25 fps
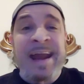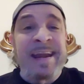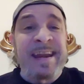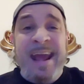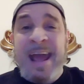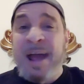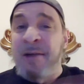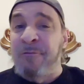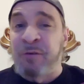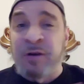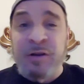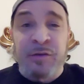
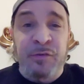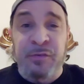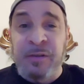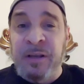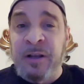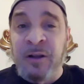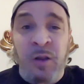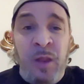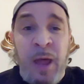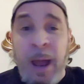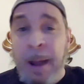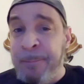and every
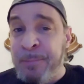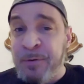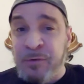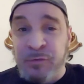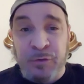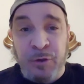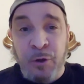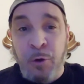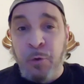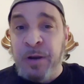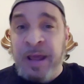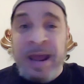single
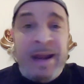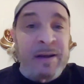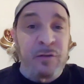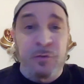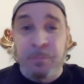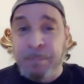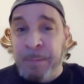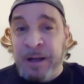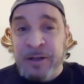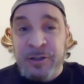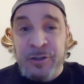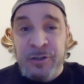episode and
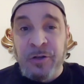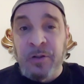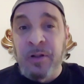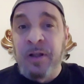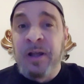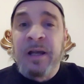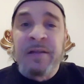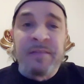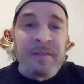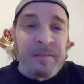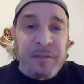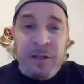
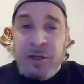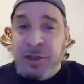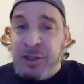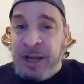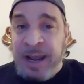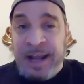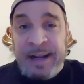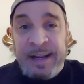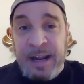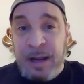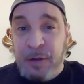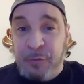special that the
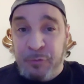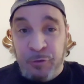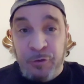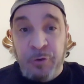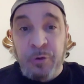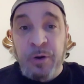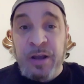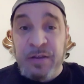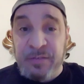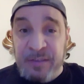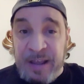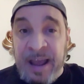Jackass
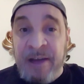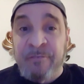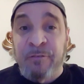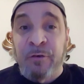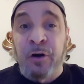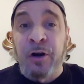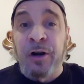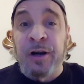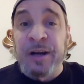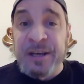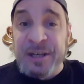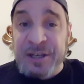crew has
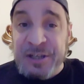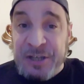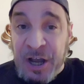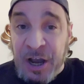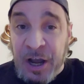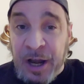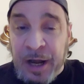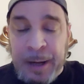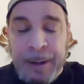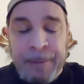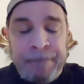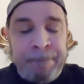ever
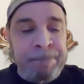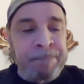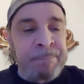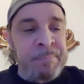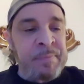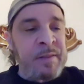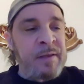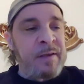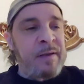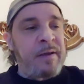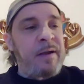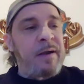done.
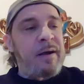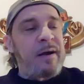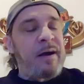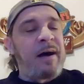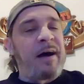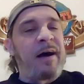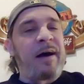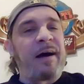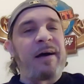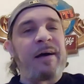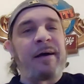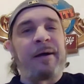
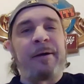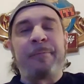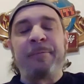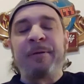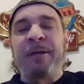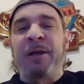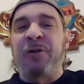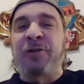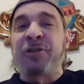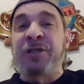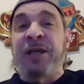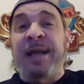
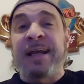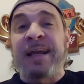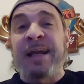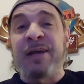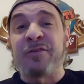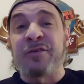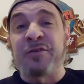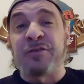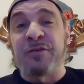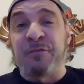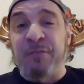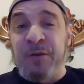
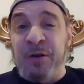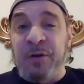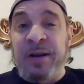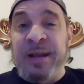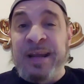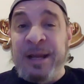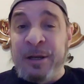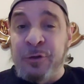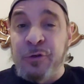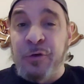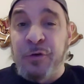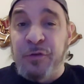Jackass has a
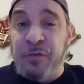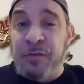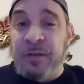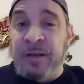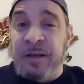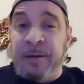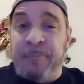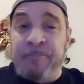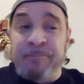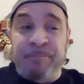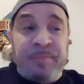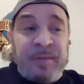very
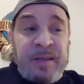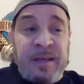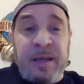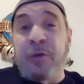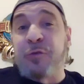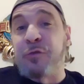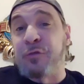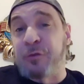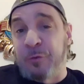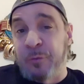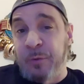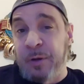interesting
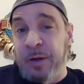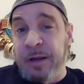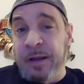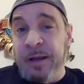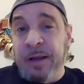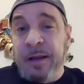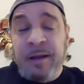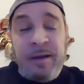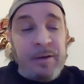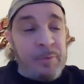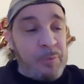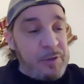
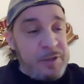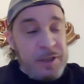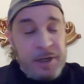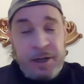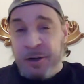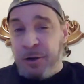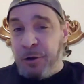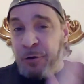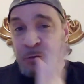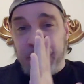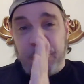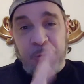history, which I
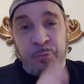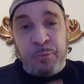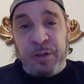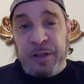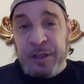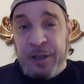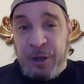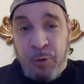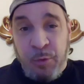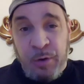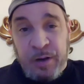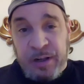can go through
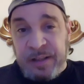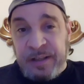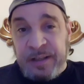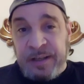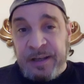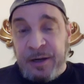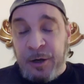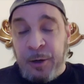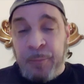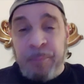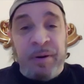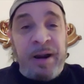really
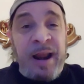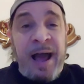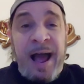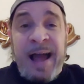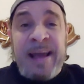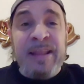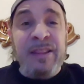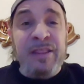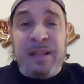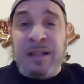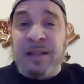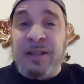quickly here, but
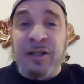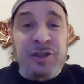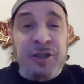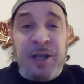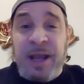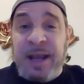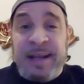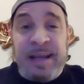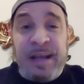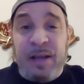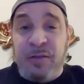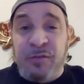I think the
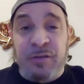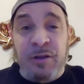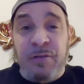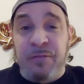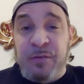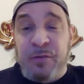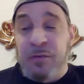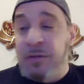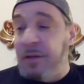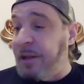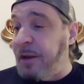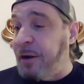Jackass
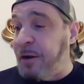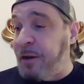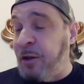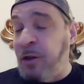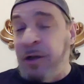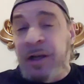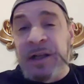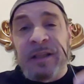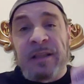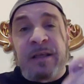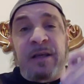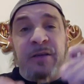stuff is hilarious.
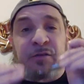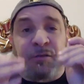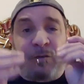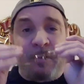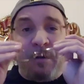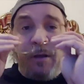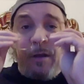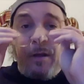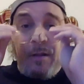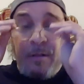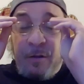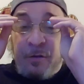Look at this.
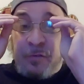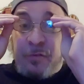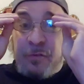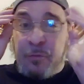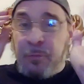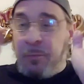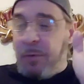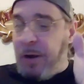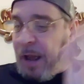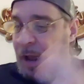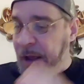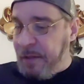This
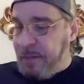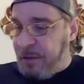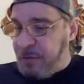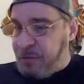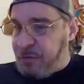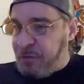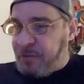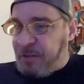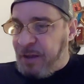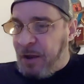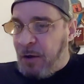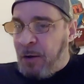is
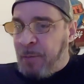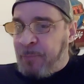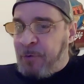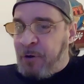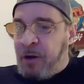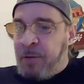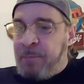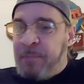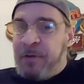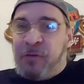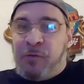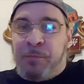how I'm
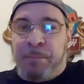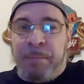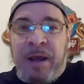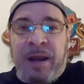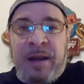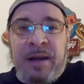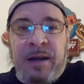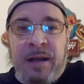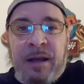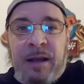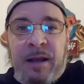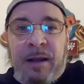going to be
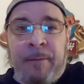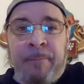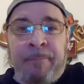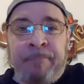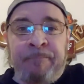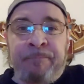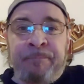spending